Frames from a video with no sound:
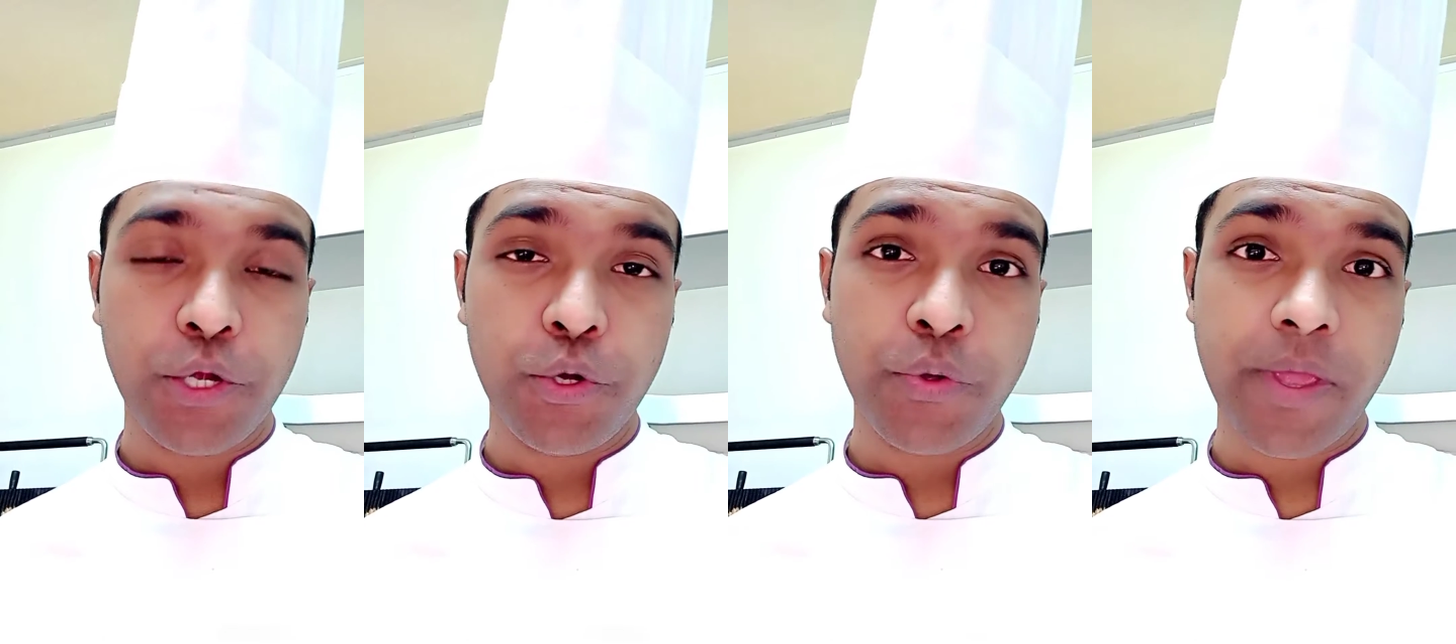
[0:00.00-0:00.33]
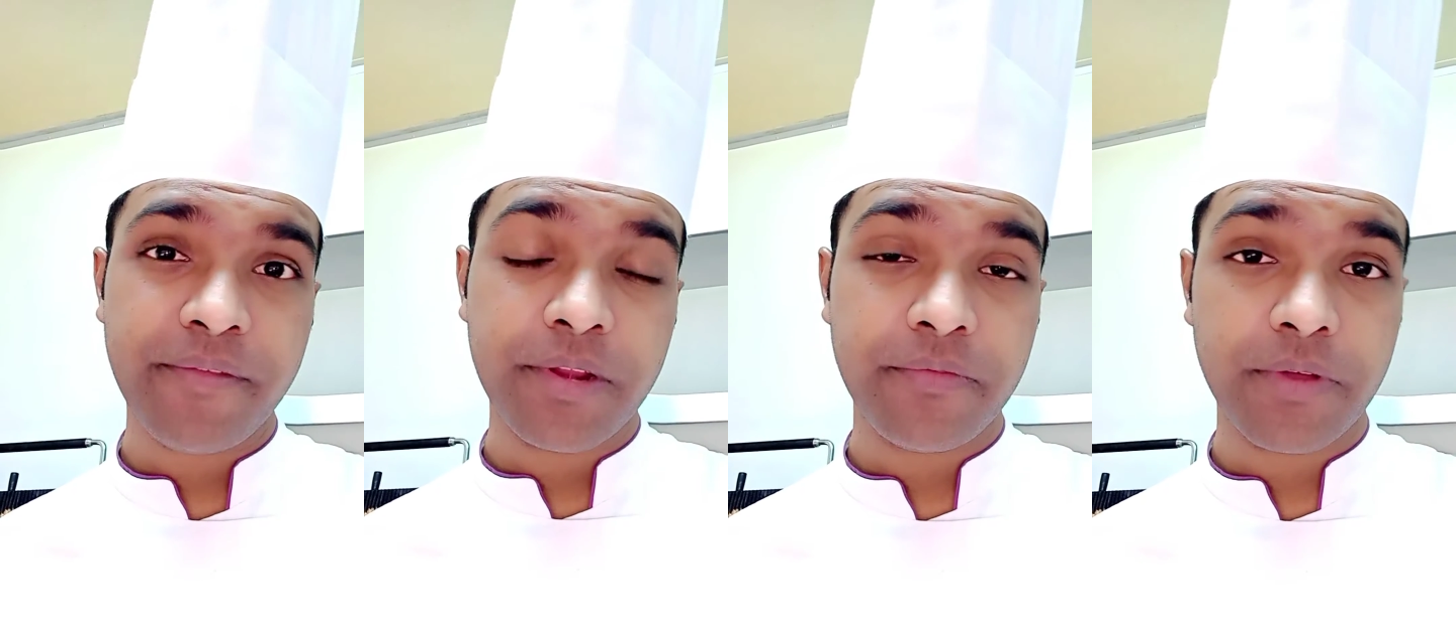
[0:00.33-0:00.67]

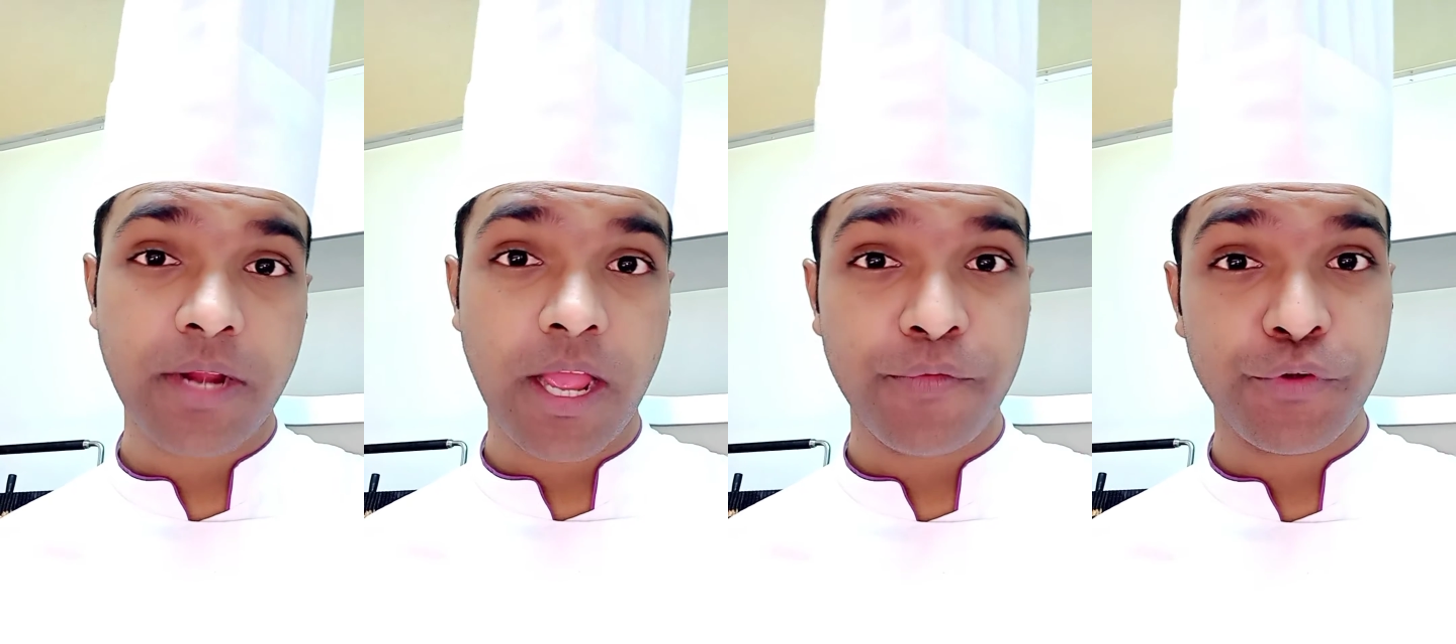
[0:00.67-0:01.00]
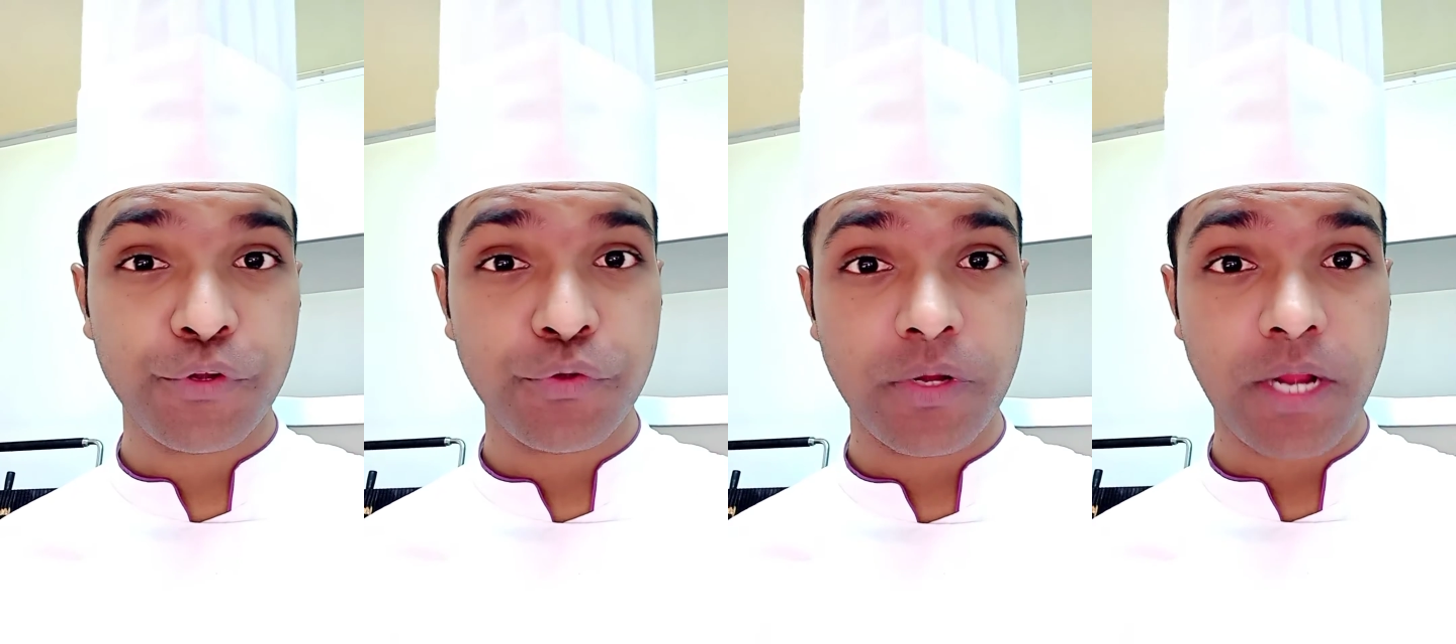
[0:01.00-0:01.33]
everyone, how are
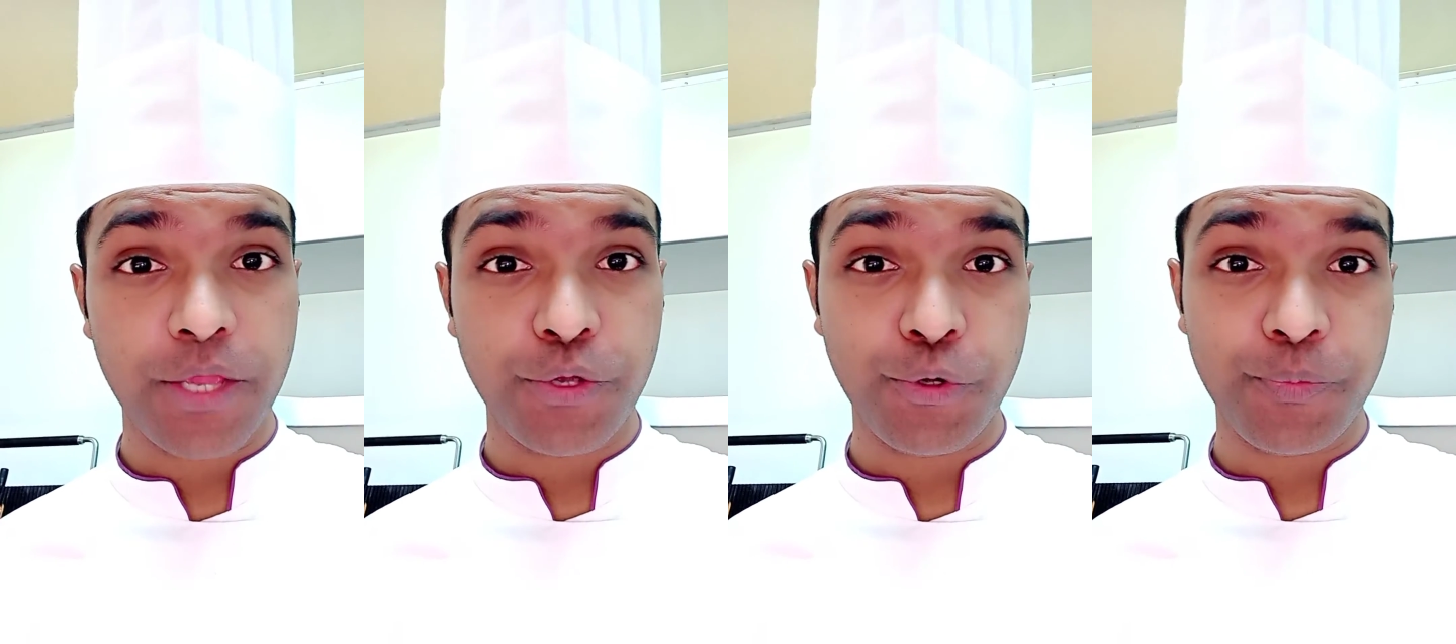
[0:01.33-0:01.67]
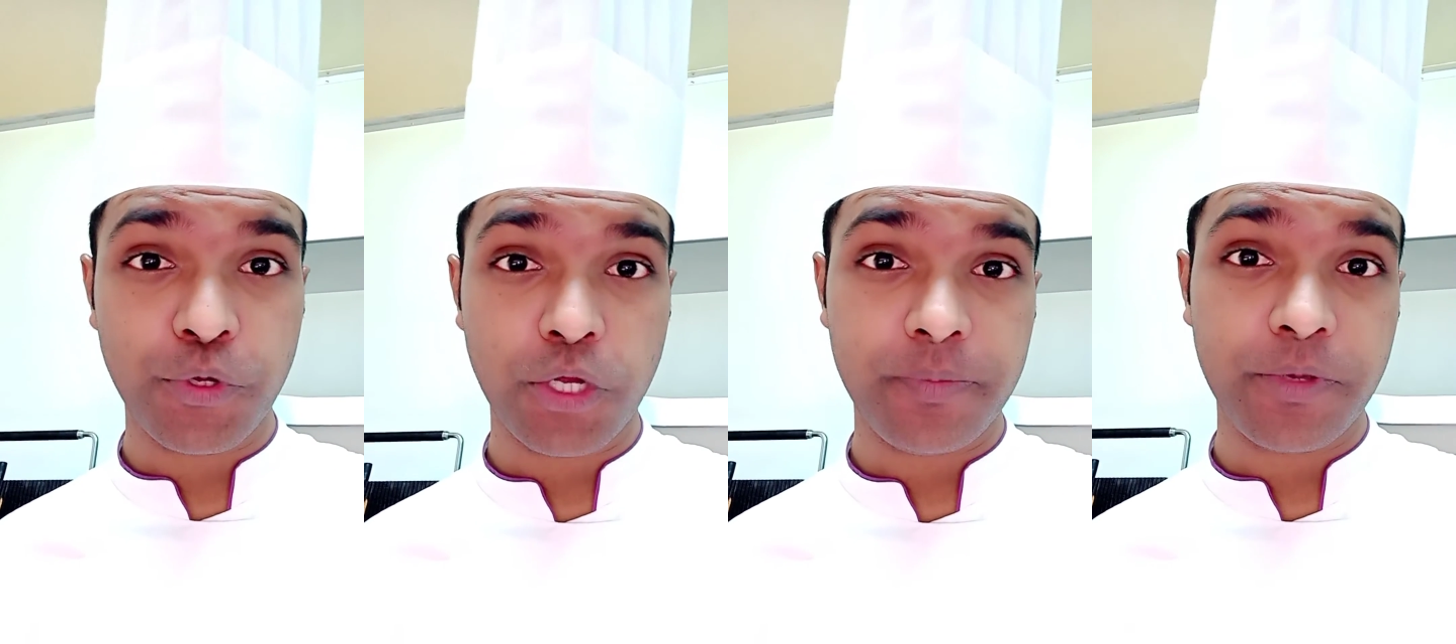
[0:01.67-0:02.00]
you all? I hope
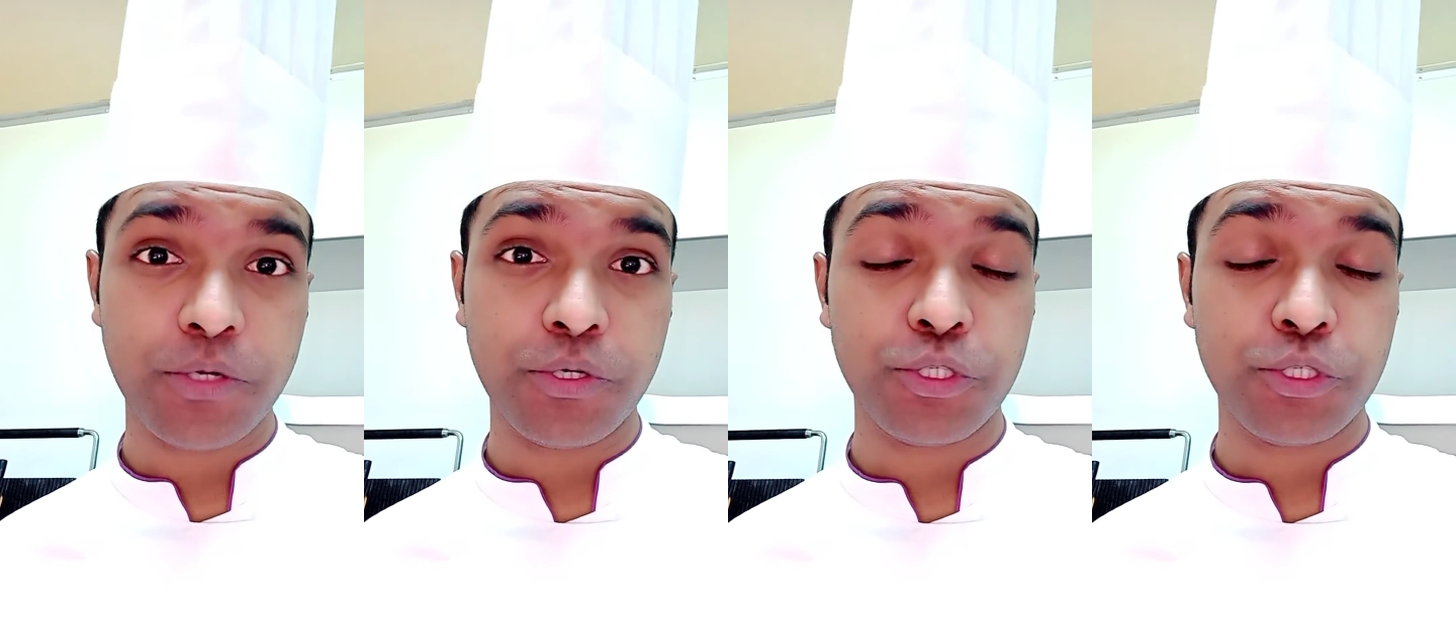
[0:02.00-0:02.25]
you all be good.